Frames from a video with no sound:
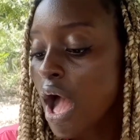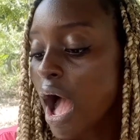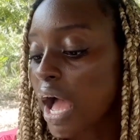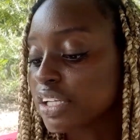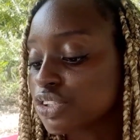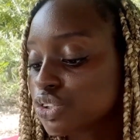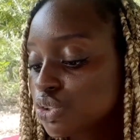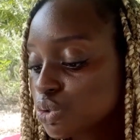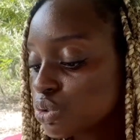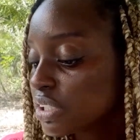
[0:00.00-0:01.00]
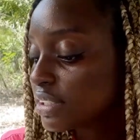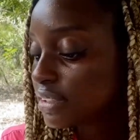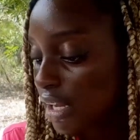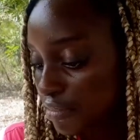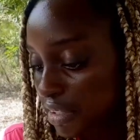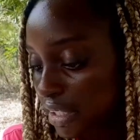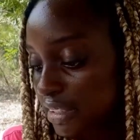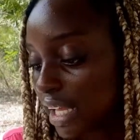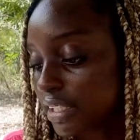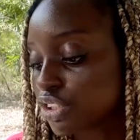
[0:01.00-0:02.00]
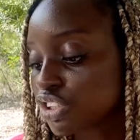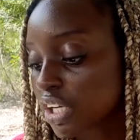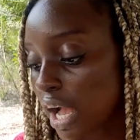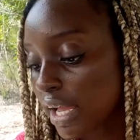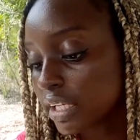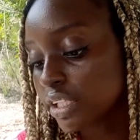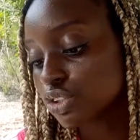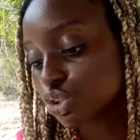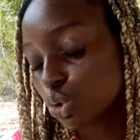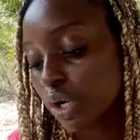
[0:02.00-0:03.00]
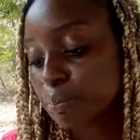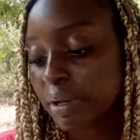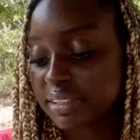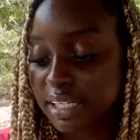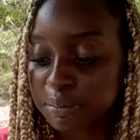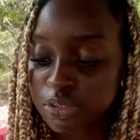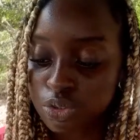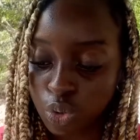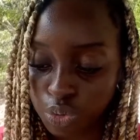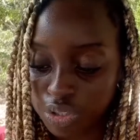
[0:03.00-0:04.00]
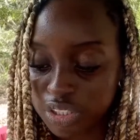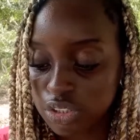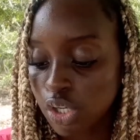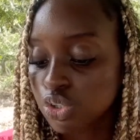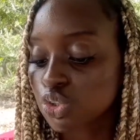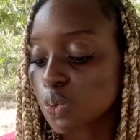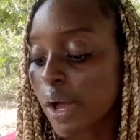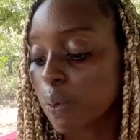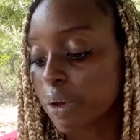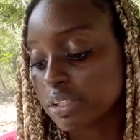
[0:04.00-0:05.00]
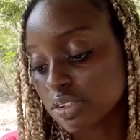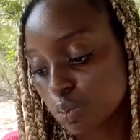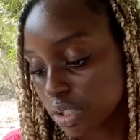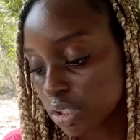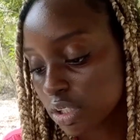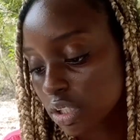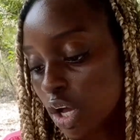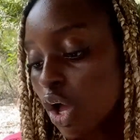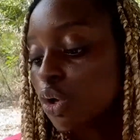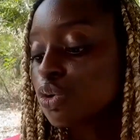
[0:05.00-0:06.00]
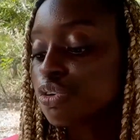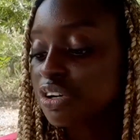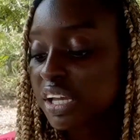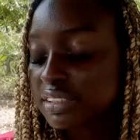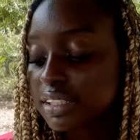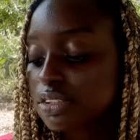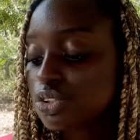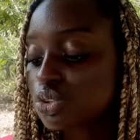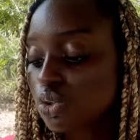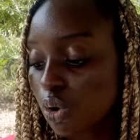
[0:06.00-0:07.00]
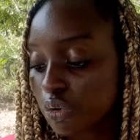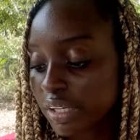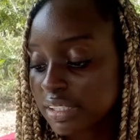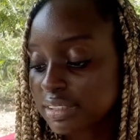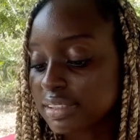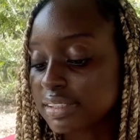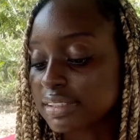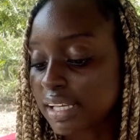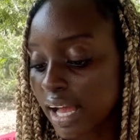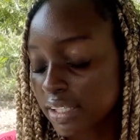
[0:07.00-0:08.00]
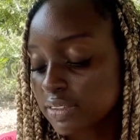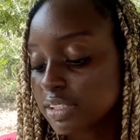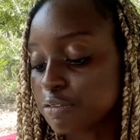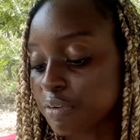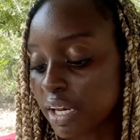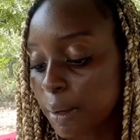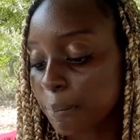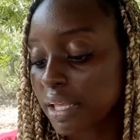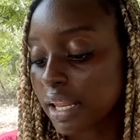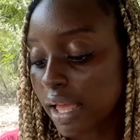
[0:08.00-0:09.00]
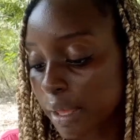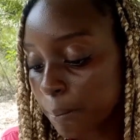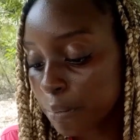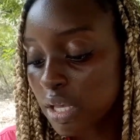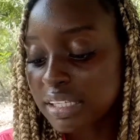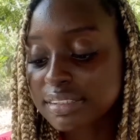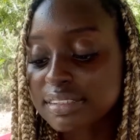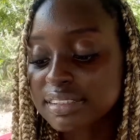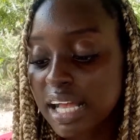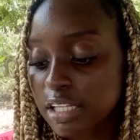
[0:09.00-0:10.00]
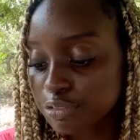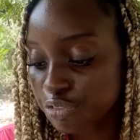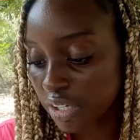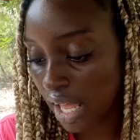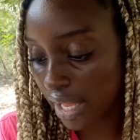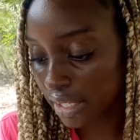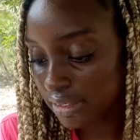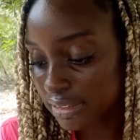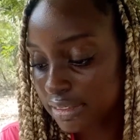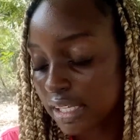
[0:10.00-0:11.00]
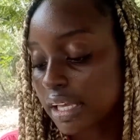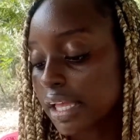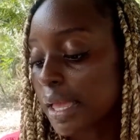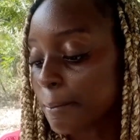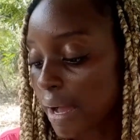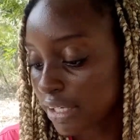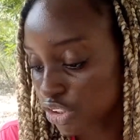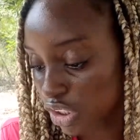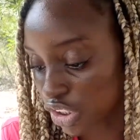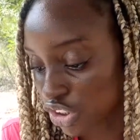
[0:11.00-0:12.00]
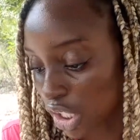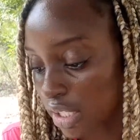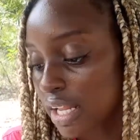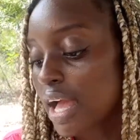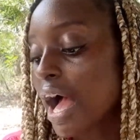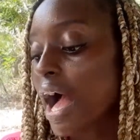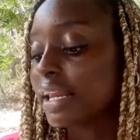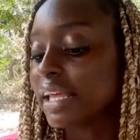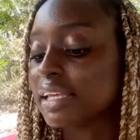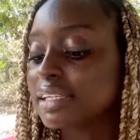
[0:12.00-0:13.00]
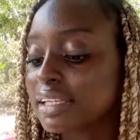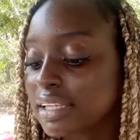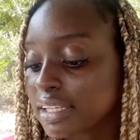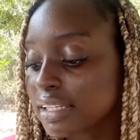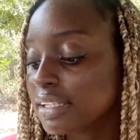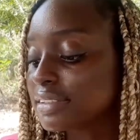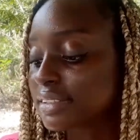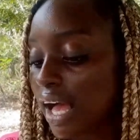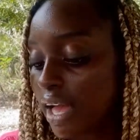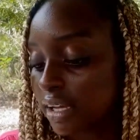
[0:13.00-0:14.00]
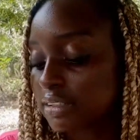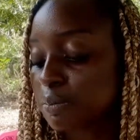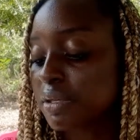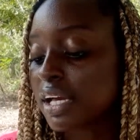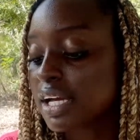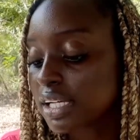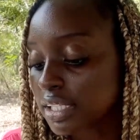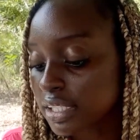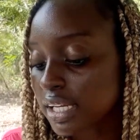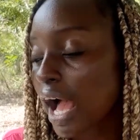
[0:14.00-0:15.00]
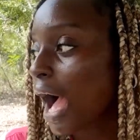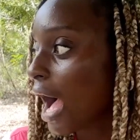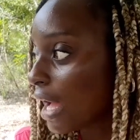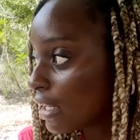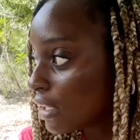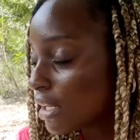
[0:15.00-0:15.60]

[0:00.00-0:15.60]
I soon discovered that the child enjoyed bedtime stories, so I went to work, creating stories designed to develop in him self-reliance, imagination, and a keen desire to be heard and